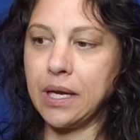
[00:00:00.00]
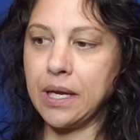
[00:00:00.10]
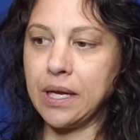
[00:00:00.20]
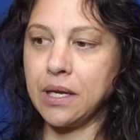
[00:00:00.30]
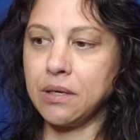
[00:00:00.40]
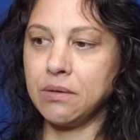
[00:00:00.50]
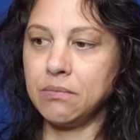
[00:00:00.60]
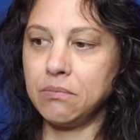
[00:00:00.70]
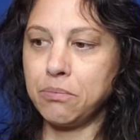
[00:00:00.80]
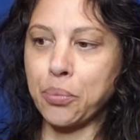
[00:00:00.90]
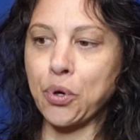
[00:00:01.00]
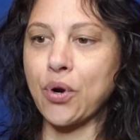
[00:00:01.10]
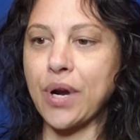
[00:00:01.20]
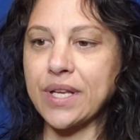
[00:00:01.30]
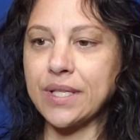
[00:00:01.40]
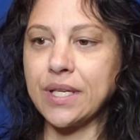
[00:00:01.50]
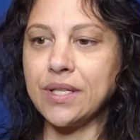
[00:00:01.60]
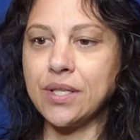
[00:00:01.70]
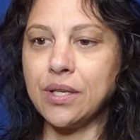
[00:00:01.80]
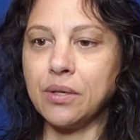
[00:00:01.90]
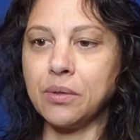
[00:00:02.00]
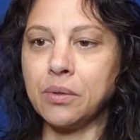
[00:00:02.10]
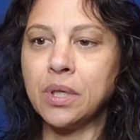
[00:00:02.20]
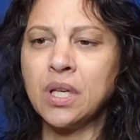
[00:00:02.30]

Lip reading: it progressed into,